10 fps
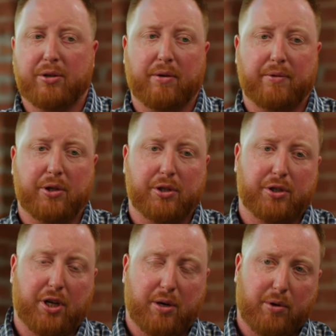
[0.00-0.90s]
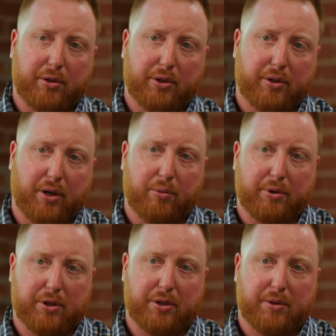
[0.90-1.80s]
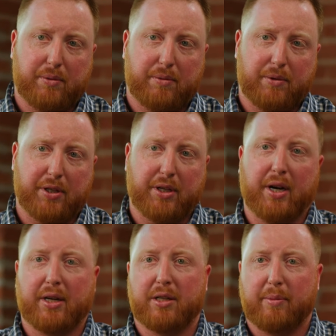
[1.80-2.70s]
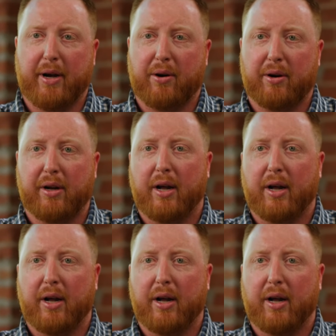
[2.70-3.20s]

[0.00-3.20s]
or if you can just get them all to clear with just disconnecting the battery.